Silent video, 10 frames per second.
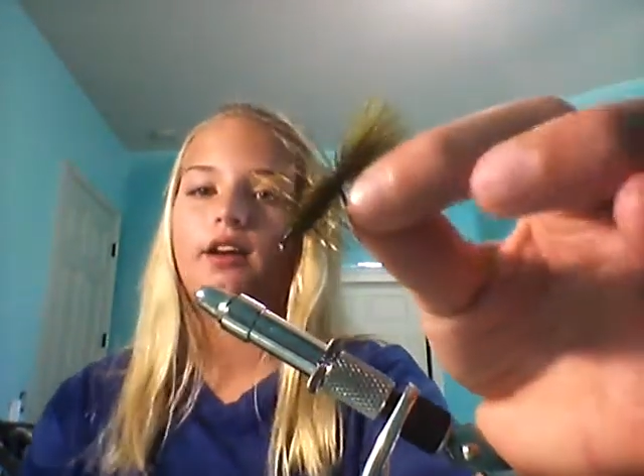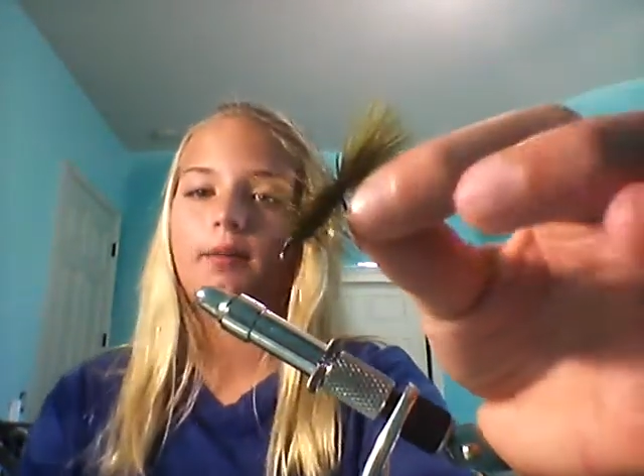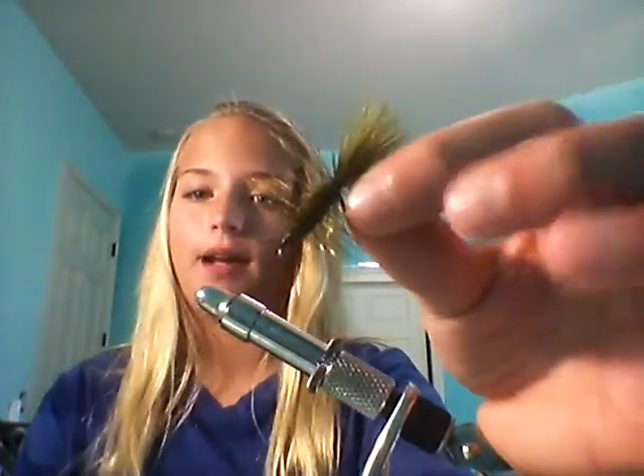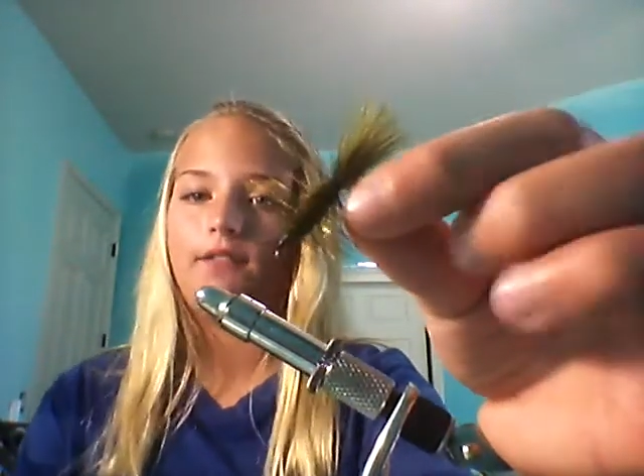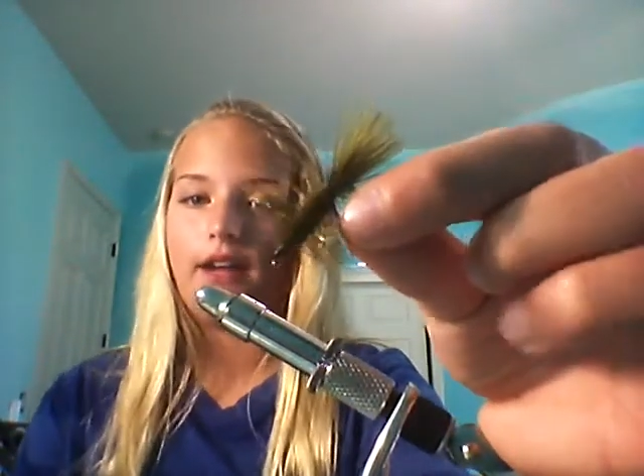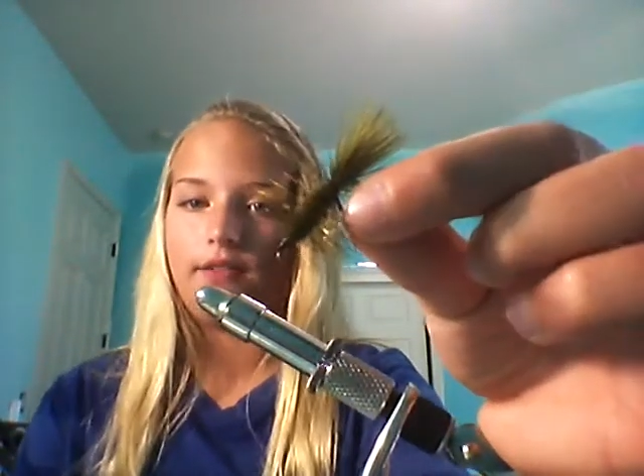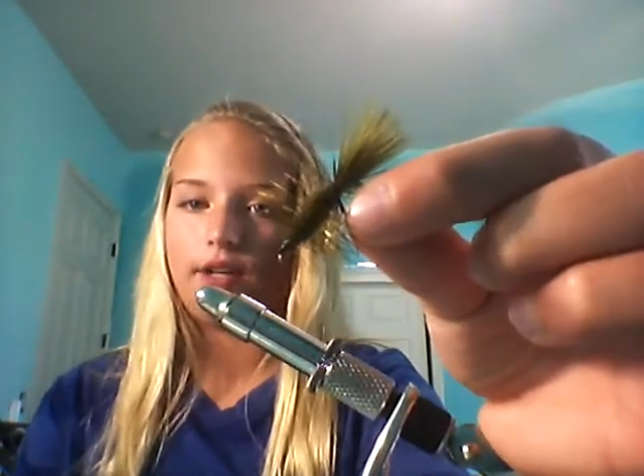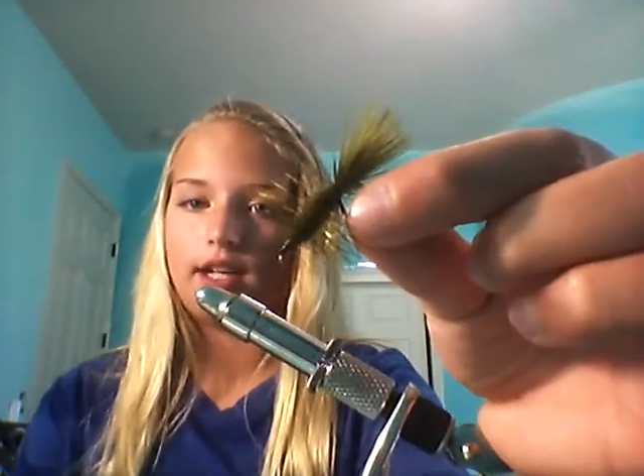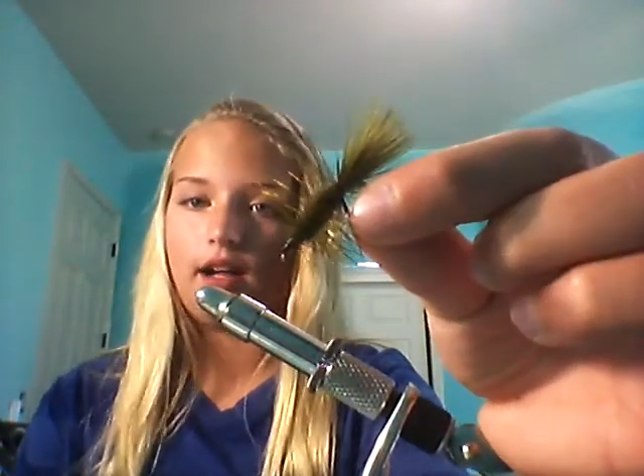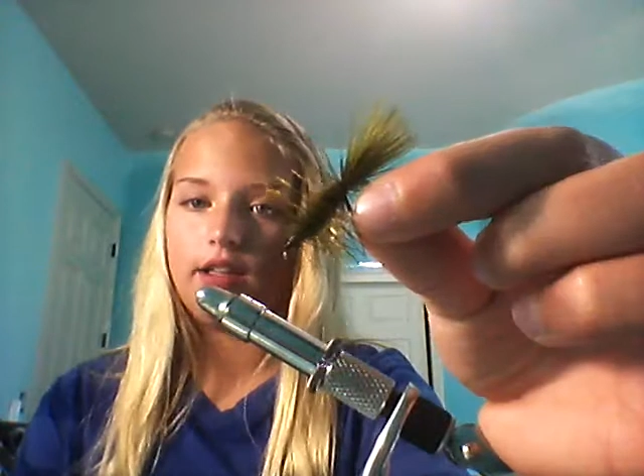are my favorite
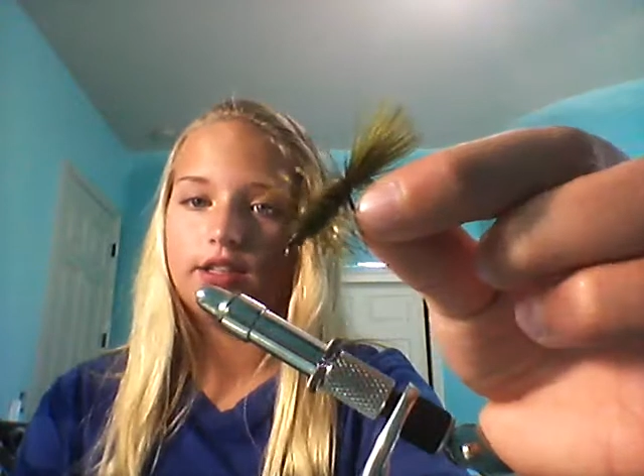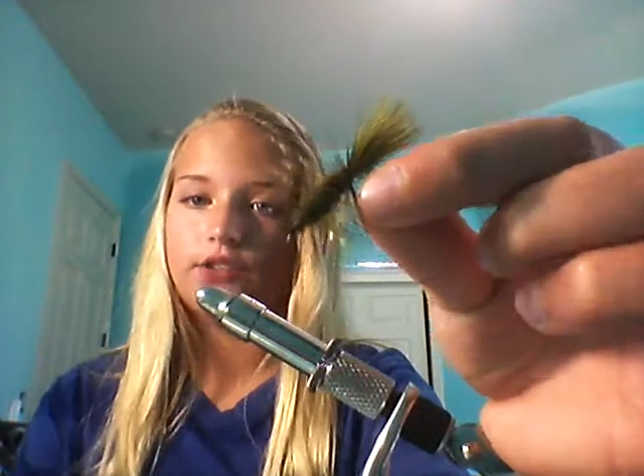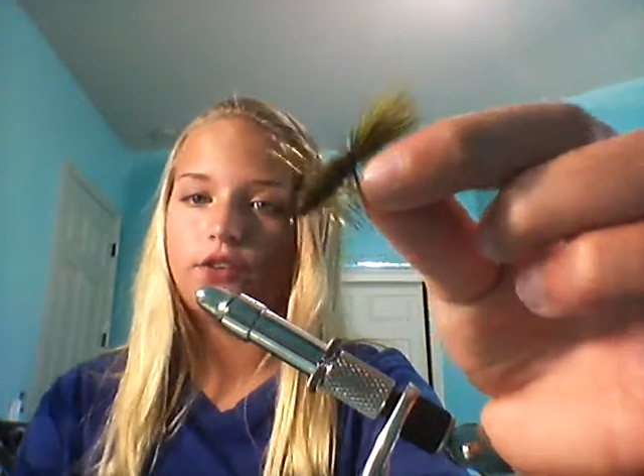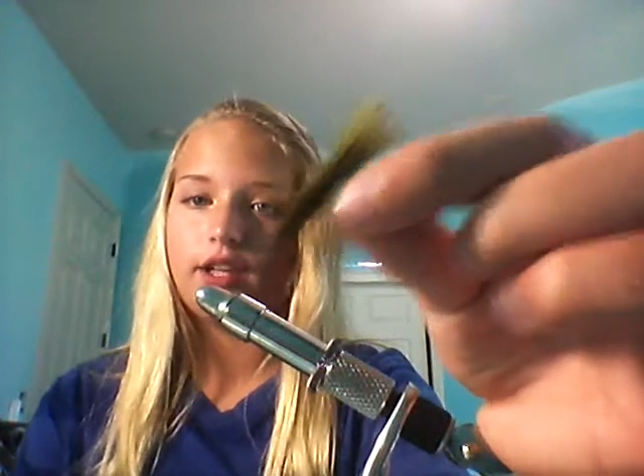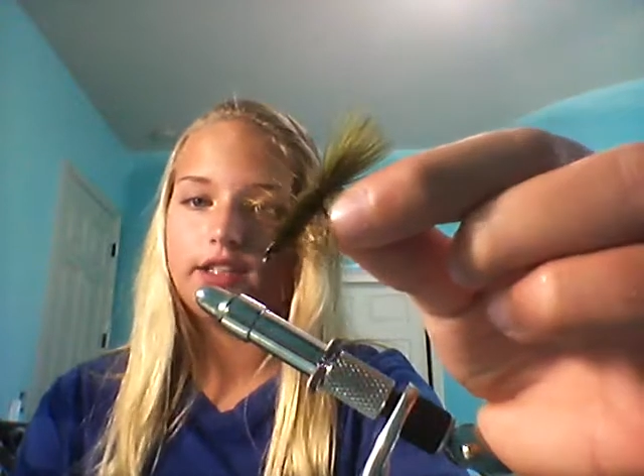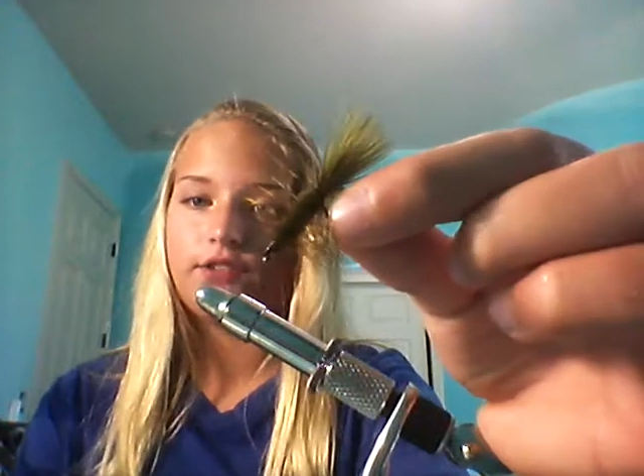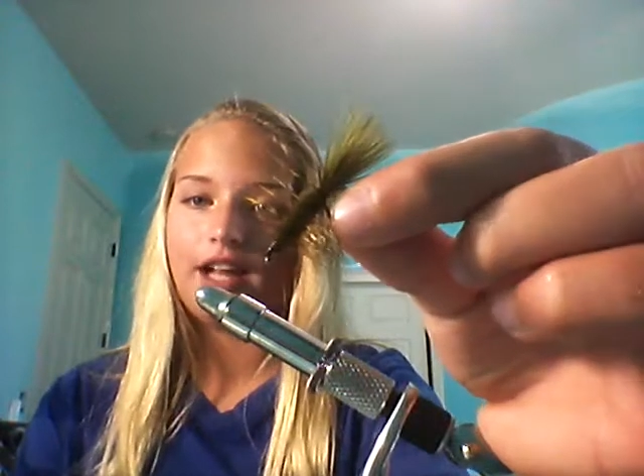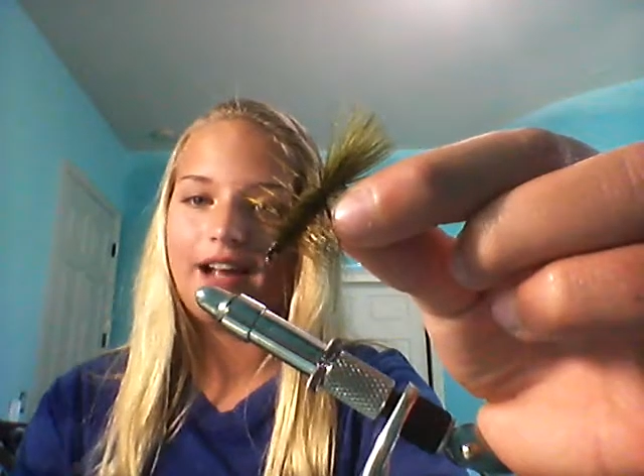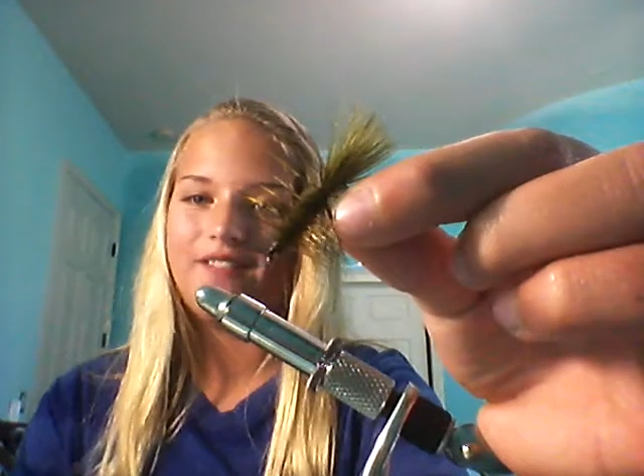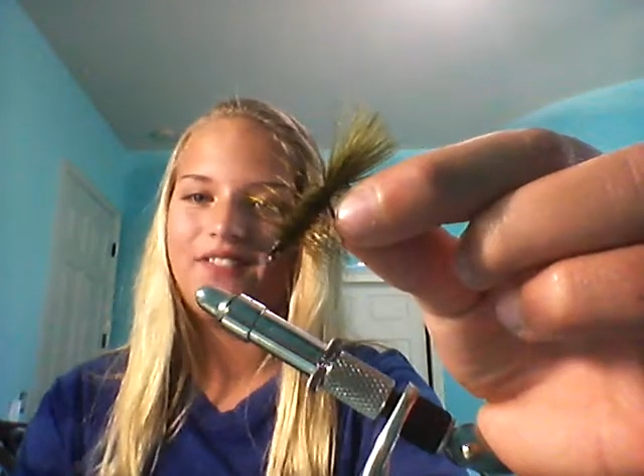colors for this fly.